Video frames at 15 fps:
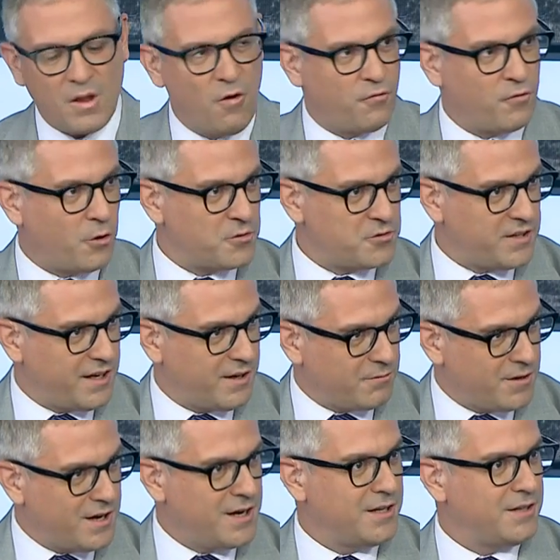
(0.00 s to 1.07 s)
Of course,
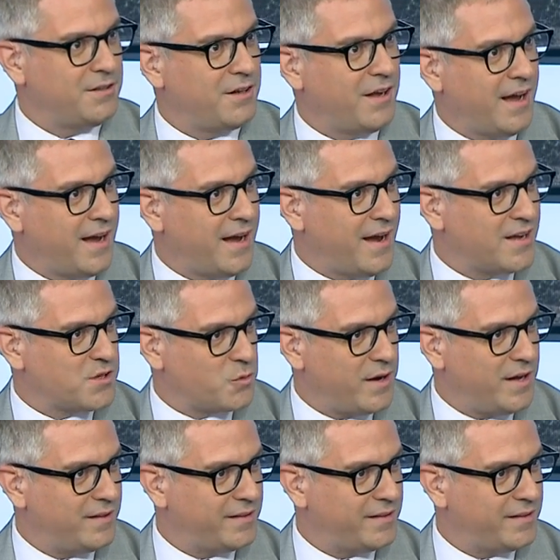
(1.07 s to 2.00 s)
Iran as well